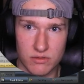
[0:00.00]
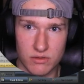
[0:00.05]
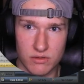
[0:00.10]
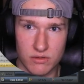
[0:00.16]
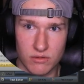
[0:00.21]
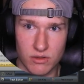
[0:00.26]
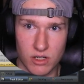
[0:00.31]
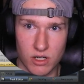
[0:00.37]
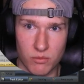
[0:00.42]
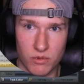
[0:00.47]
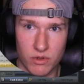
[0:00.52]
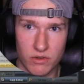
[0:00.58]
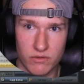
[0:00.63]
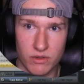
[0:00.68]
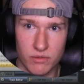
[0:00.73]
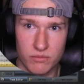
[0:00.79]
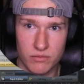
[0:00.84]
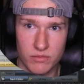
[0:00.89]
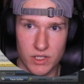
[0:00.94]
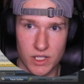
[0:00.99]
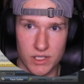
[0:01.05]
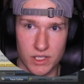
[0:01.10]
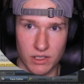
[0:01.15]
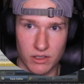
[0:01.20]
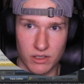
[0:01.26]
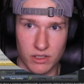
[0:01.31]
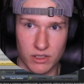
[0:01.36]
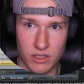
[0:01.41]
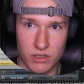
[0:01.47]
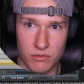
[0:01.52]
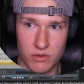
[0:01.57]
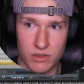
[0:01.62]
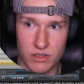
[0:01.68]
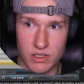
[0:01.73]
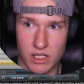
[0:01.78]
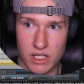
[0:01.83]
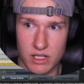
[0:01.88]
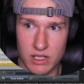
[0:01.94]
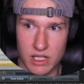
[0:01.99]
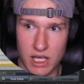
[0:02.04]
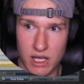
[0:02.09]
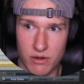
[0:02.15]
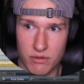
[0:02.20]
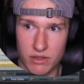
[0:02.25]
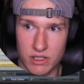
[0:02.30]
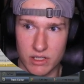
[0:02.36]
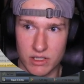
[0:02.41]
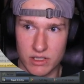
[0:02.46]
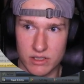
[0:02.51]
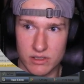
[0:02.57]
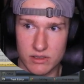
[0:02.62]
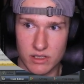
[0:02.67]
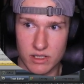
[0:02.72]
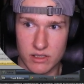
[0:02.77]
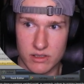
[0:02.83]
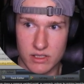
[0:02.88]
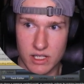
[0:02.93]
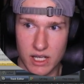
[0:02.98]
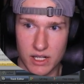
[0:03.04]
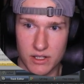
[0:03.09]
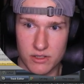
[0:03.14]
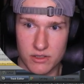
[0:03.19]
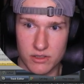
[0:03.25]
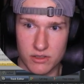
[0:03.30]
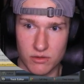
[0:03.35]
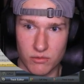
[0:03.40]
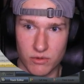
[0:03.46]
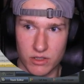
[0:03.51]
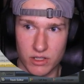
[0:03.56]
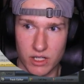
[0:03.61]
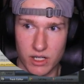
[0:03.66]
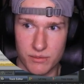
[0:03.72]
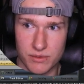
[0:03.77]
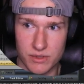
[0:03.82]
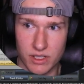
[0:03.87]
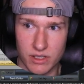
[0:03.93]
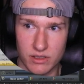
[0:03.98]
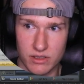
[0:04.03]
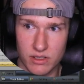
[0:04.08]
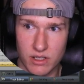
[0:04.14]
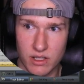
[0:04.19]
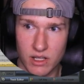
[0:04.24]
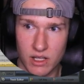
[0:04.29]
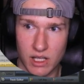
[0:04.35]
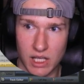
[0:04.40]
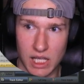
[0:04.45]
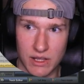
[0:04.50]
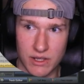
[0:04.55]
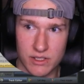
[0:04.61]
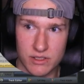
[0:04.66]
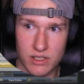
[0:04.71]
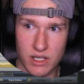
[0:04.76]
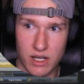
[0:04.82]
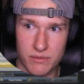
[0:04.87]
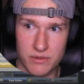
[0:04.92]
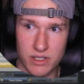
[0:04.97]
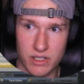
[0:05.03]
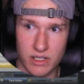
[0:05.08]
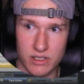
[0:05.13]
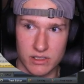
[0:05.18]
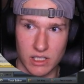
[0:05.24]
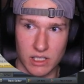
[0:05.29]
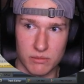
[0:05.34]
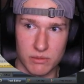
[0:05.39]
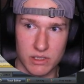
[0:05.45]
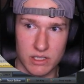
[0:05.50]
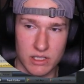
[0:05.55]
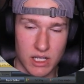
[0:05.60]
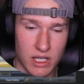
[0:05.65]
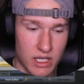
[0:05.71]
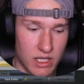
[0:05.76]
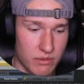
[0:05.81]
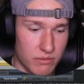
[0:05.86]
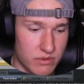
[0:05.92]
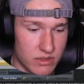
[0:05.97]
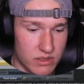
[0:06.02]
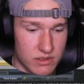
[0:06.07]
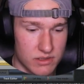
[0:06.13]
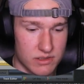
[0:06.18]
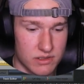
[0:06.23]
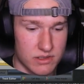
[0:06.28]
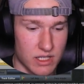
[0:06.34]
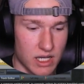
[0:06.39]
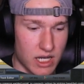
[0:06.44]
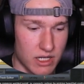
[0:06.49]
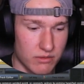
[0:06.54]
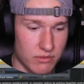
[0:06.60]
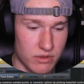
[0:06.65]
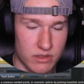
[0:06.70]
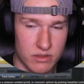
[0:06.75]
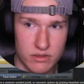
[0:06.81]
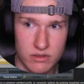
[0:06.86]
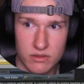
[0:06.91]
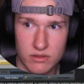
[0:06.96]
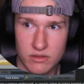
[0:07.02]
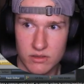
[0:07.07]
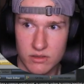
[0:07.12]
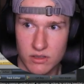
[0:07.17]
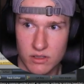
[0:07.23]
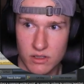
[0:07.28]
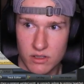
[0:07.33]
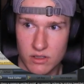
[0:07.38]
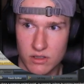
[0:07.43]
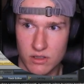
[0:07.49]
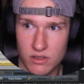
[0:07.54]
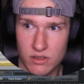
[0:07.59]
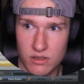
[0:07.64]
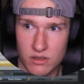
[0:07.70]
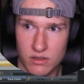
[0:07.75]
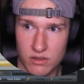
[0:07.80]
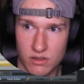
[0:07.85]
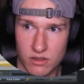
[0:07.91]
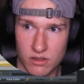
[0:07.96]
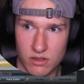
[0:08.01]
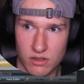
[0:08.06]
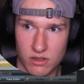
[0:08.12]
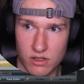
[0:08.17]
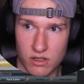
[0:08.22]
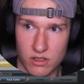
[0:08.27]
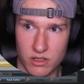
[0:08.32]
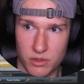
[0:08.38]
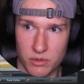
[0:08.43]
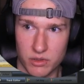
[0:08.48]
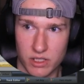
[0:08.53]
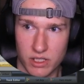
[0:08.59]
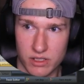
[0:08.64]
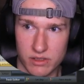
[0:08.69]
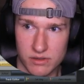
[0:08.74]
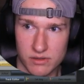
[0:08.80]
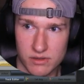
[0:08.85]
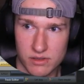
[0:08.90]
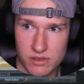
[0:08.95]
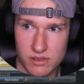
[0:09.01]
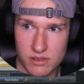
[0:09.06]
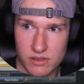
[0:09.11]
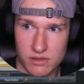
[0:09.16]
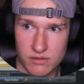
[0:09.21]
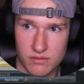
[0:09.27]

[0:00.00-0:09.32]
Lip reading: on one of them and then click on another one, and now it is attached into one object. And this object is going to be named Siren, all lowercase,